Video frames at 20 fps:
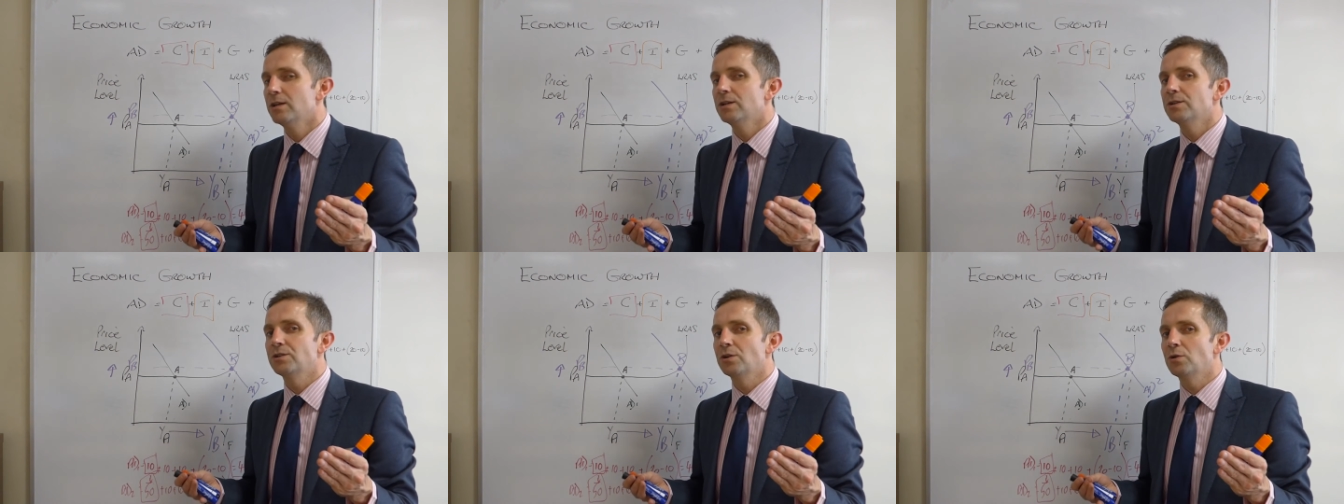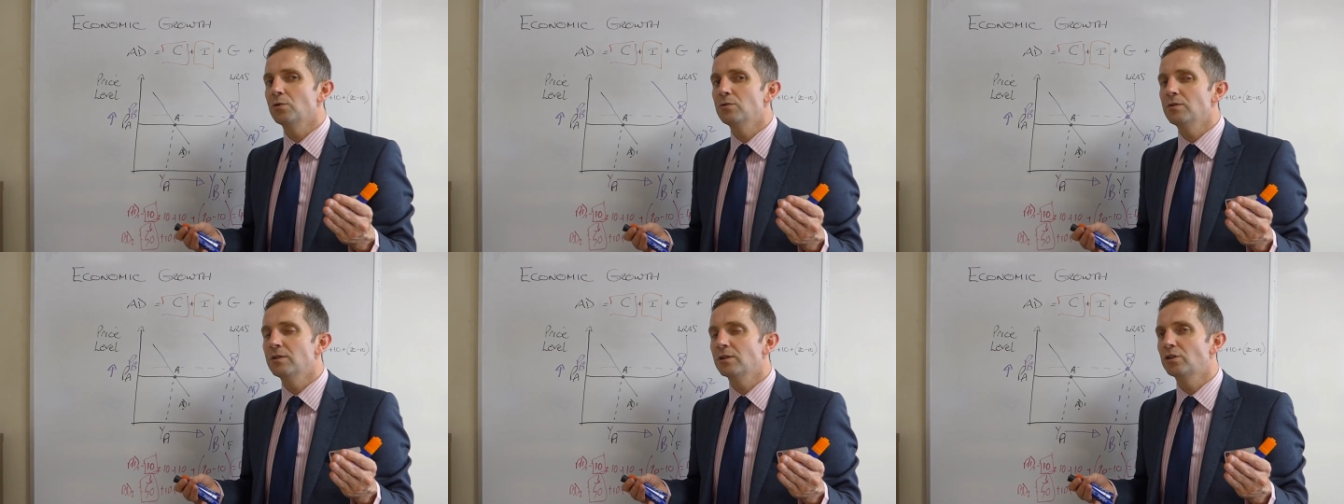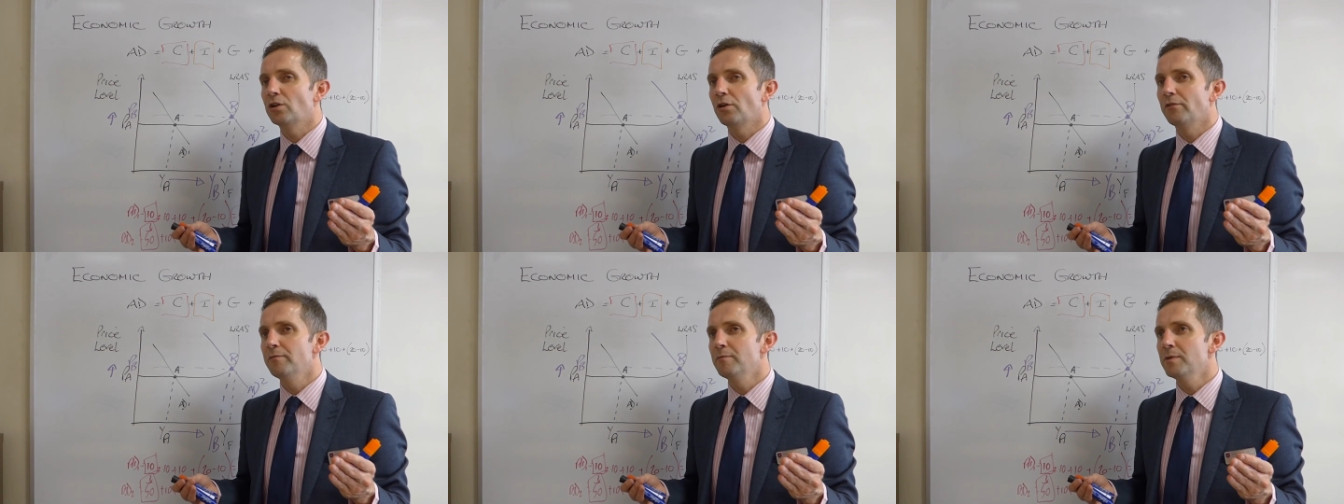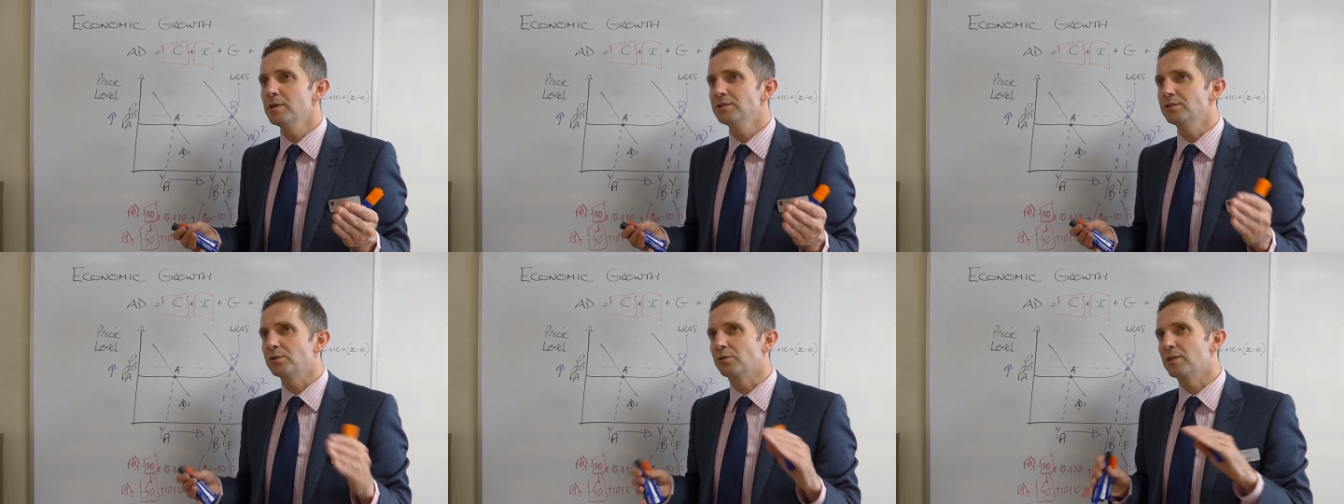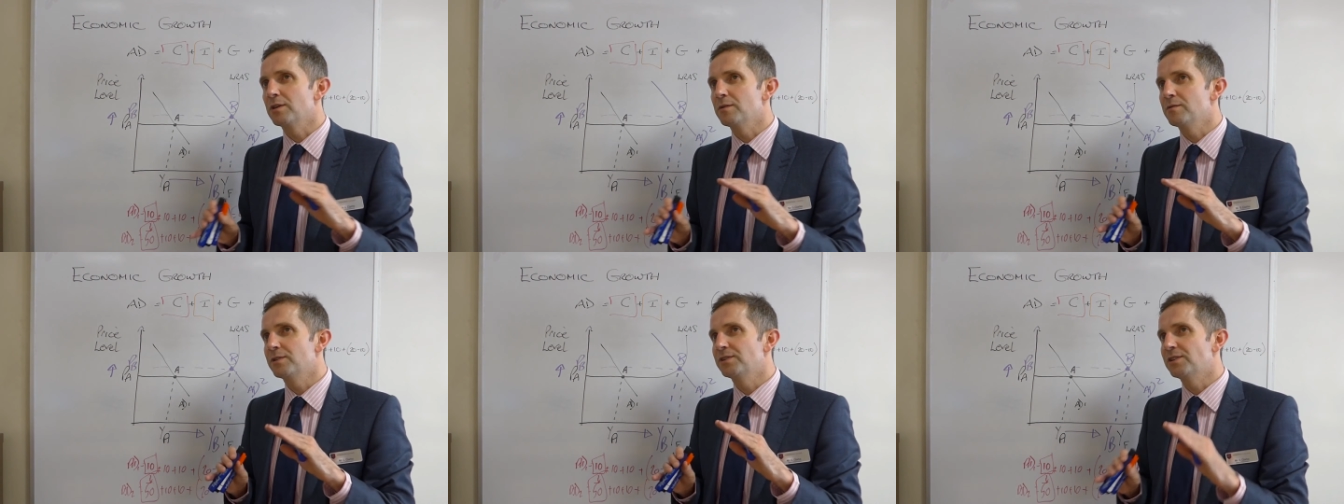So the government or
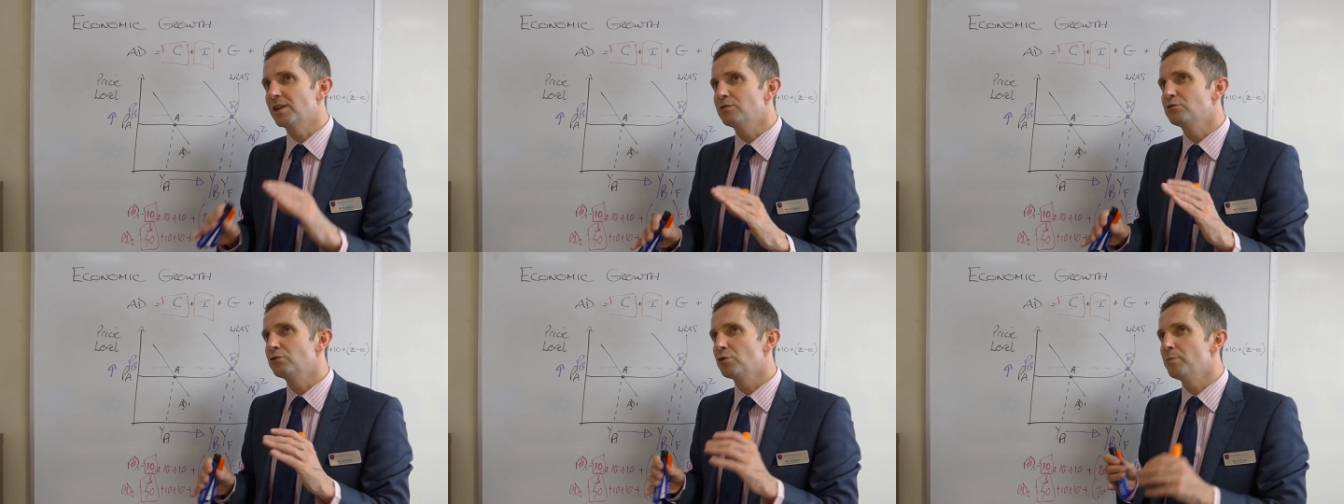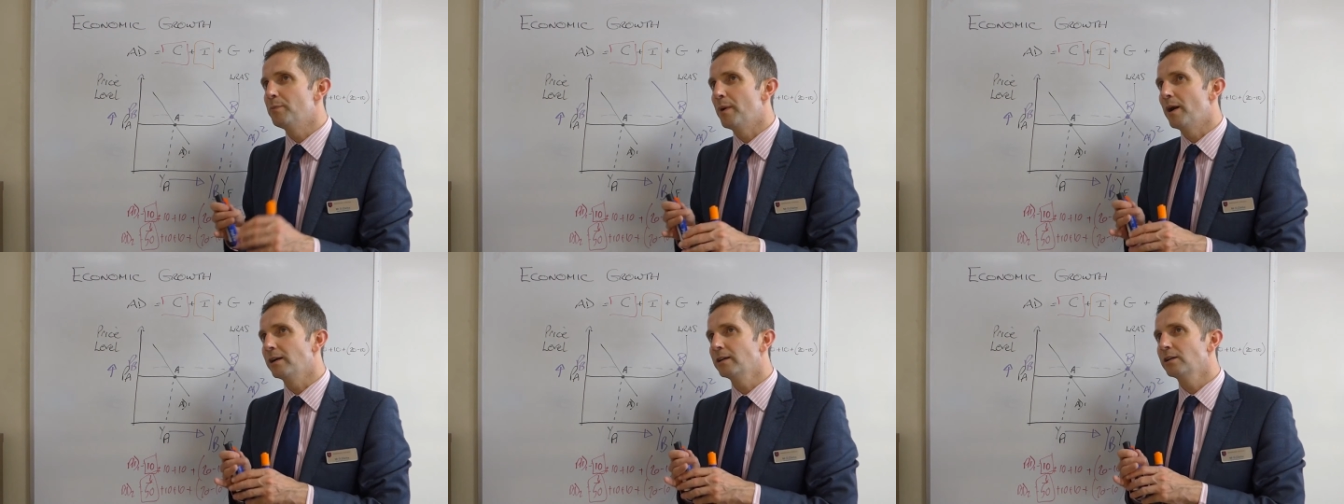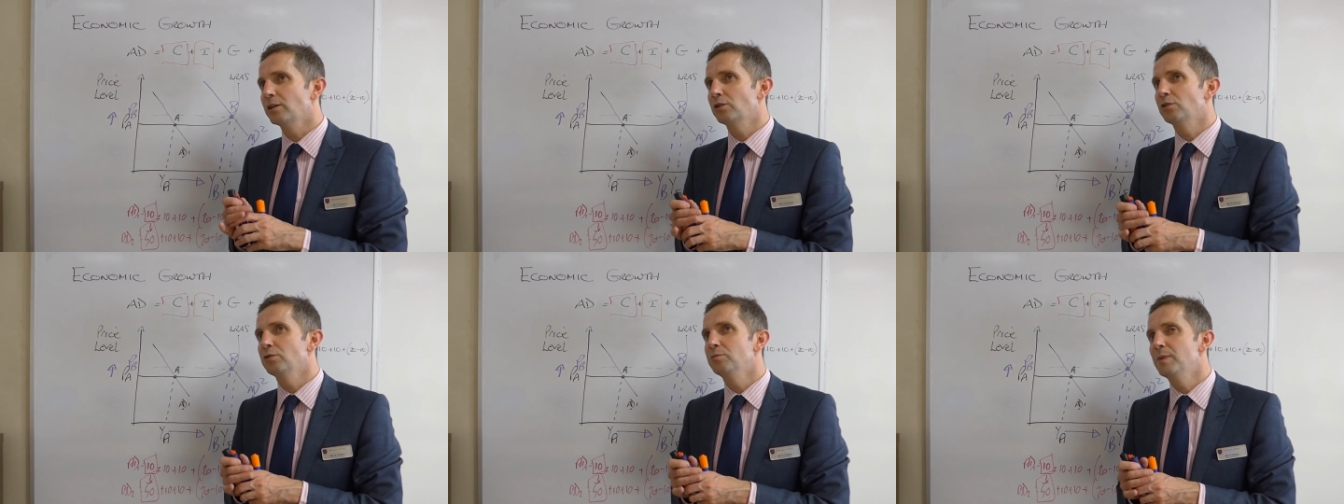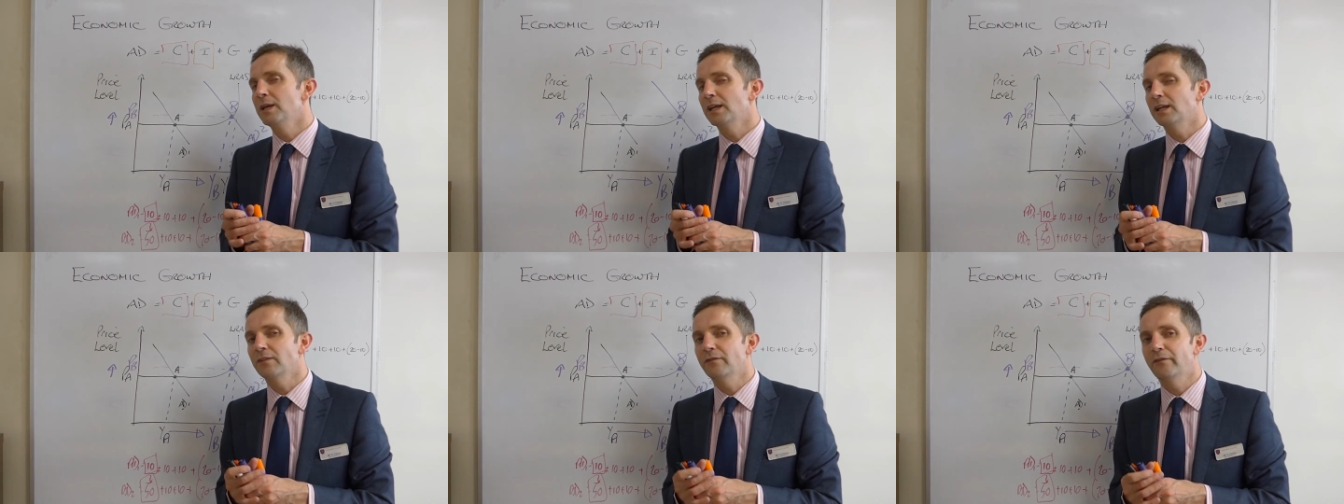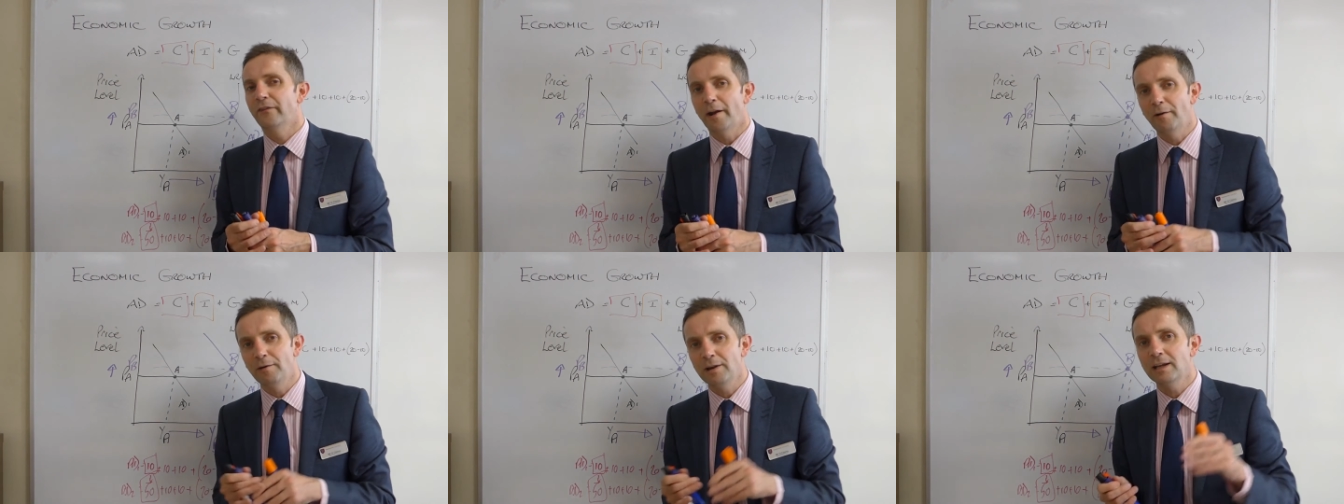the central bank could make it
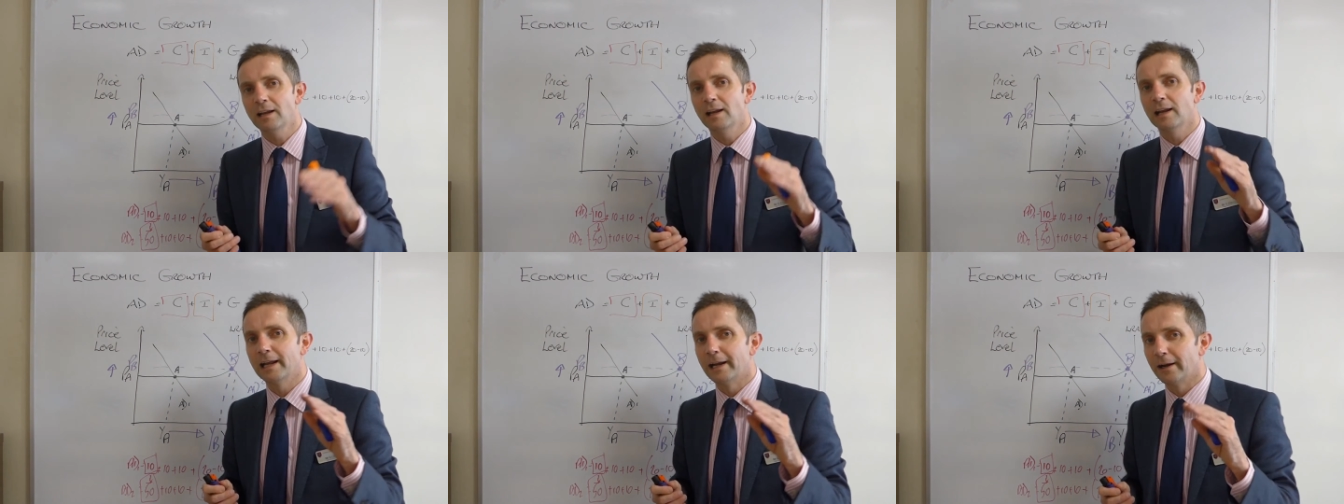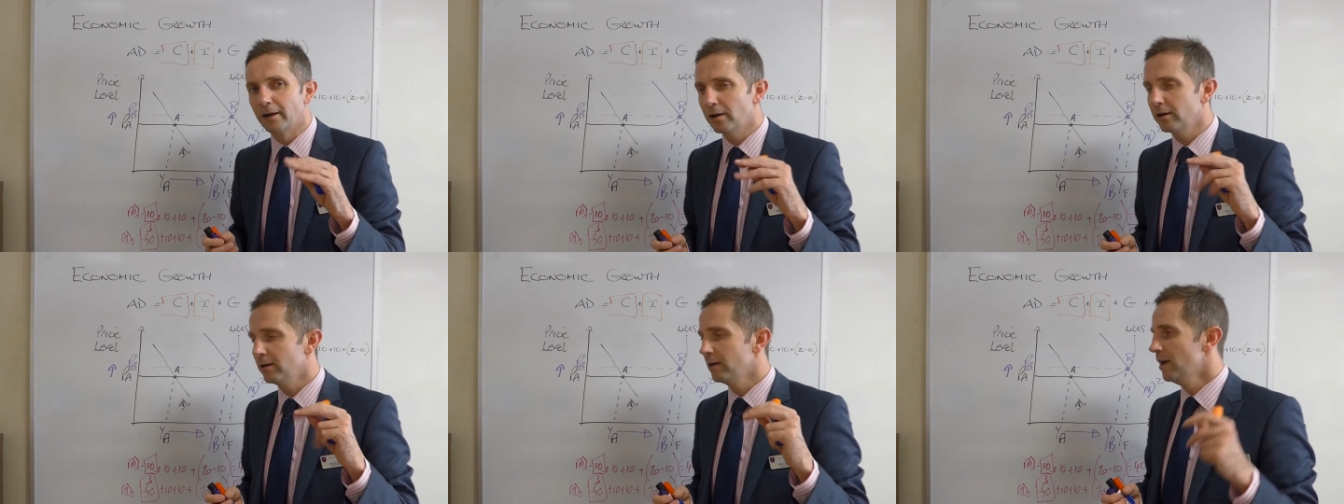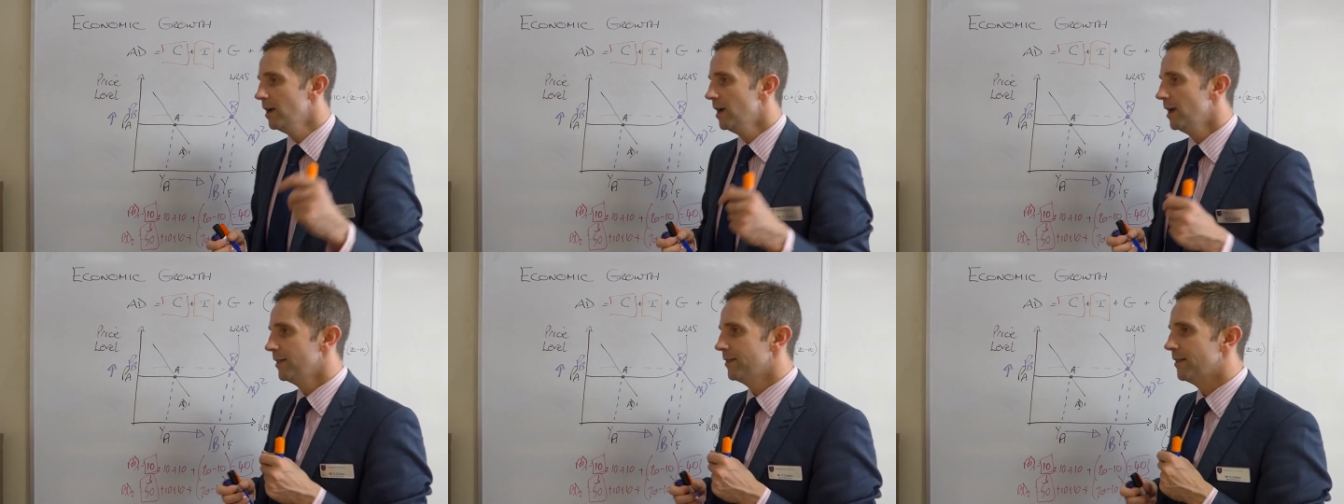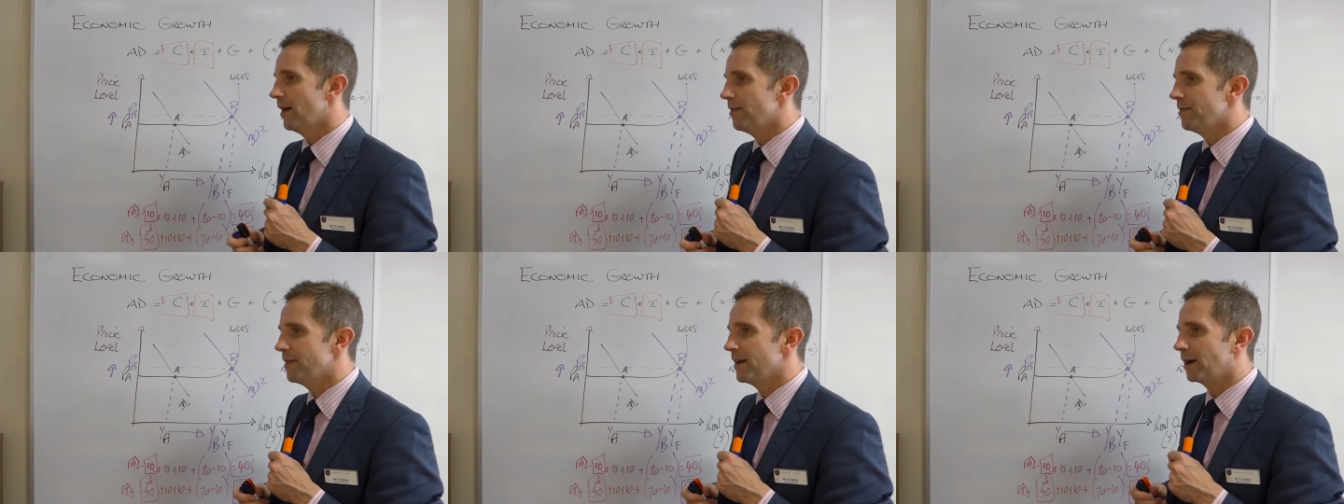very clear that